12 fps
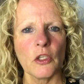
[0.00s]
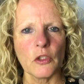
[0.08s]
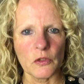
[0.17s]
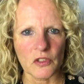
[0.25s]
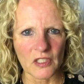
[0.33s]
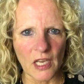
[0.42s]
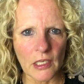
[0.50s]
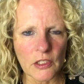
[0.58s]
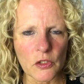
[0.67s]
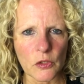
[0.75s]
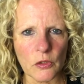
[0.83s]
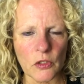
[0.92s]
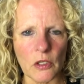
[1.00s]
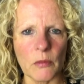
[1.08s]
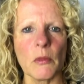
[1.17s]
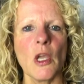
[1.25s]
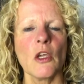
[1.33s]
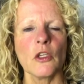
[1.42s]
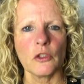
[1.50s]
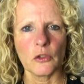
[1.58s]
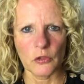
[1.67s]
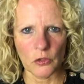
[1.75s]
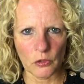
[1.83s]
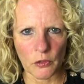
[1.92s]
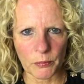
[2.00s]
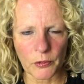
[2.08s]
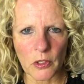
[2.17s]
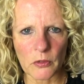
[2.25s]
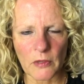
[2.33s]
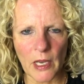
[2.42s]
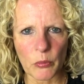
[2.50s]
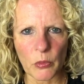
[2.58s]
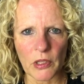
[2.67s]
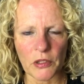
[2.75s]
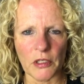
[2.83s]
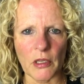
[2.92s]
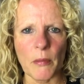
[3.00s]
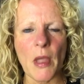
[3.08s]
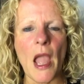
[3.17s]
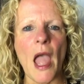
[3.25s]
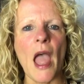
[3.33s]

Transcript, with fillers: You sell it to them, you do the program with them,